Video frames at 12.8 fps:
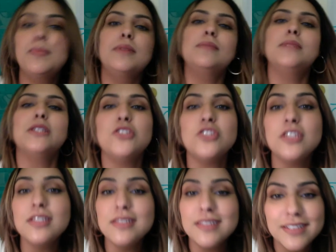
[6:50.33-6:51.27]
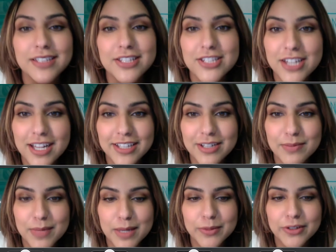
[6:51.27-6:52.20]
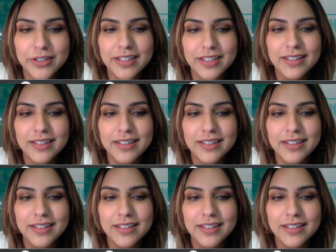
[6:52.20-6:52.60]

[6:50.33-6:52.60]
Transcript: But Miss G's gonna jog your memory